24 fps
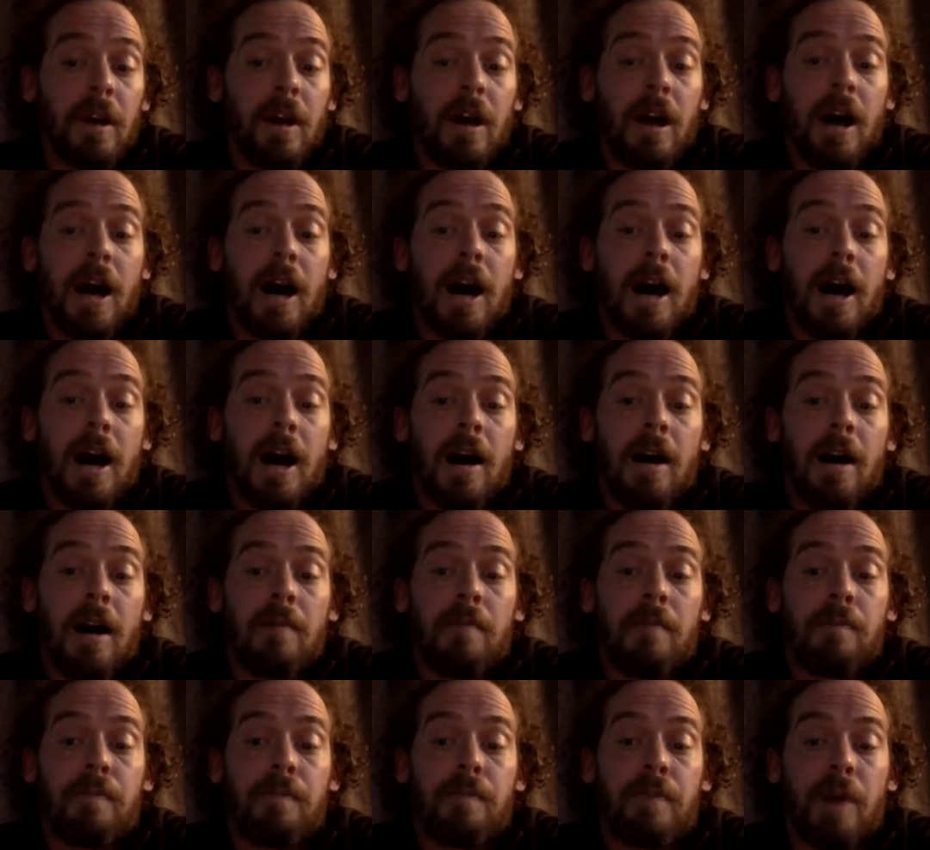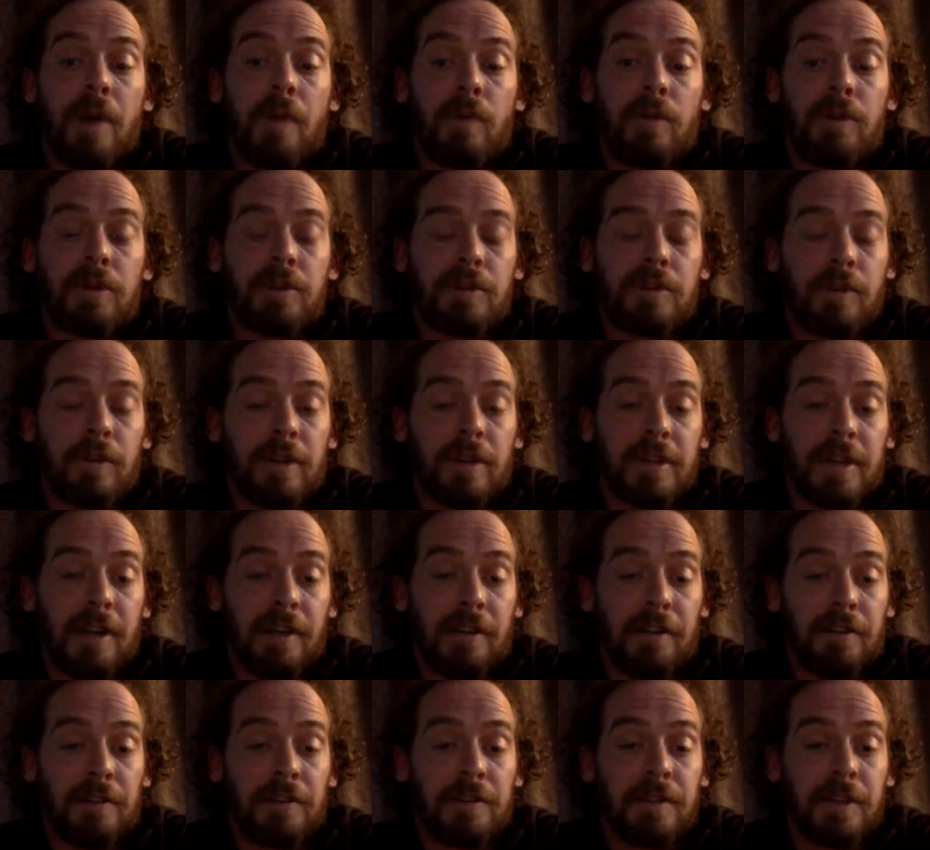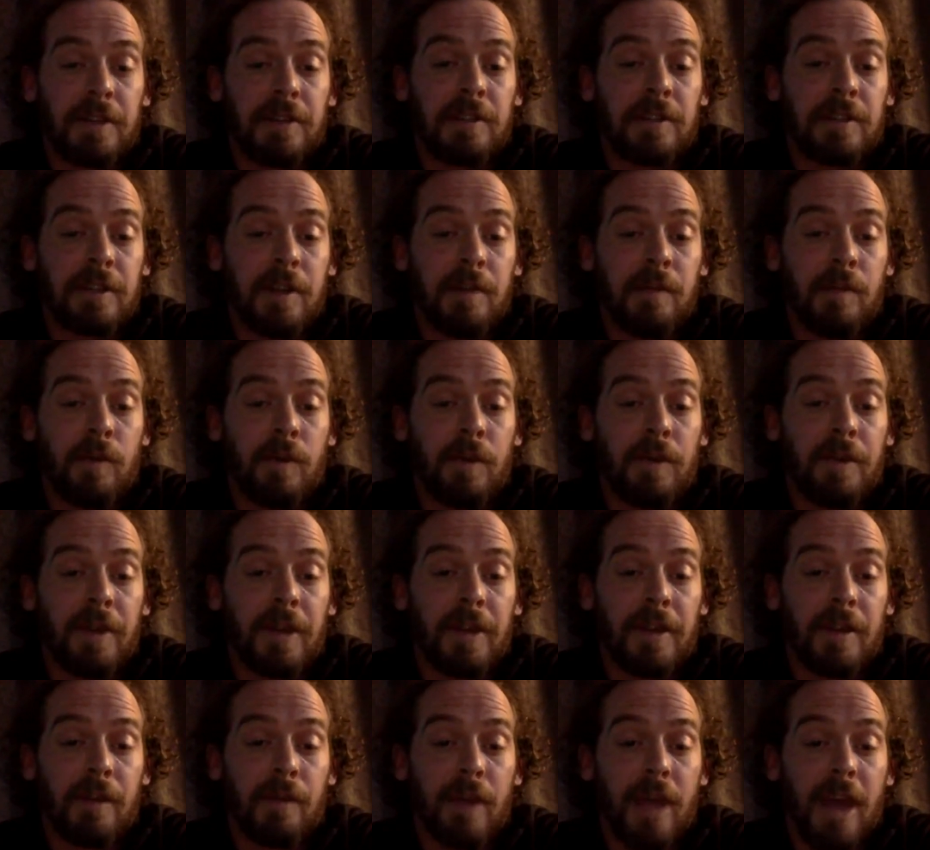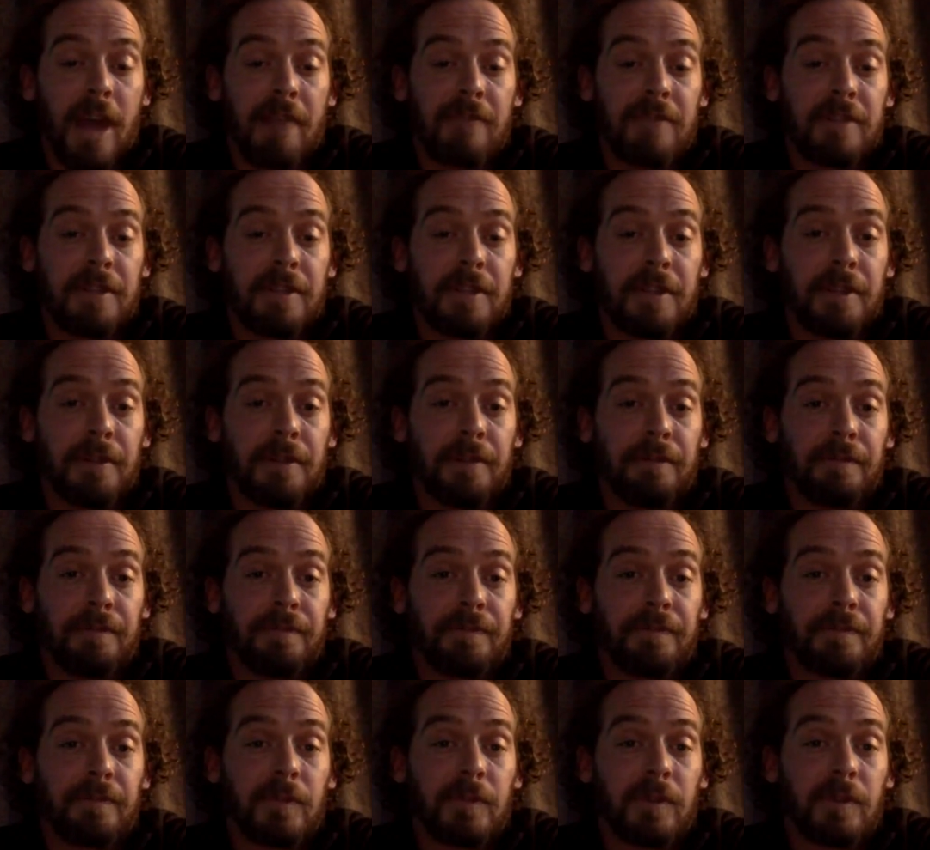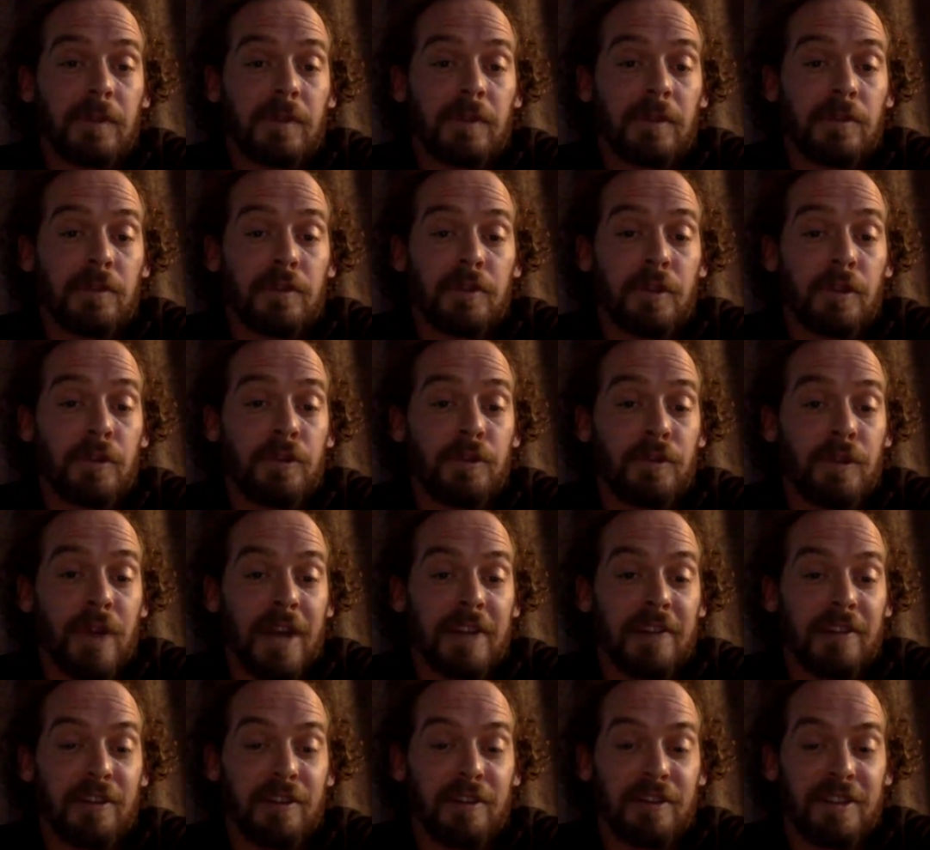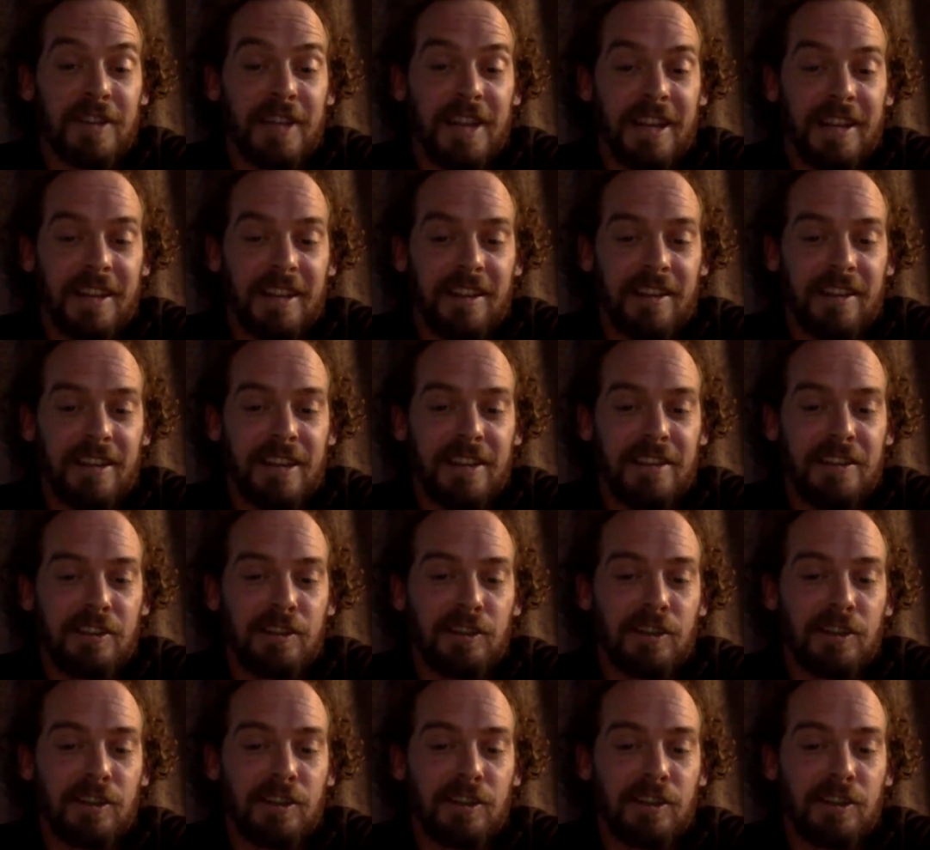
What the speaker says: But we're storytellers. That's the number one thing that we have to do. There's no director sitting there, get this